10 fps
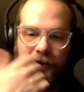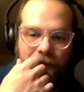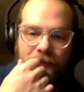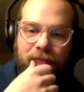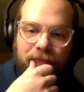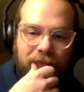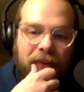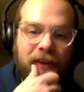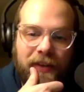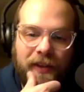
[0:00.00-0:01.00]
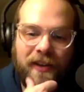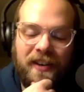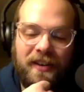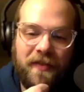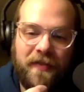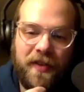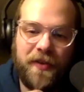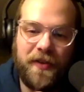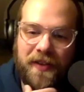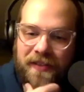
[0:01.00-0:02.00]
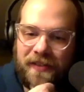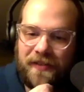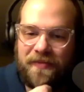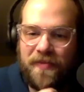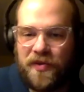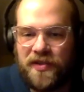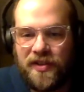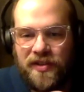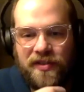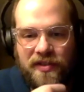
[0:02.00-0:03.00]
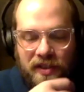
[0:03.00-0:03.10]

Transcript: I mean, you're interviewing musicians and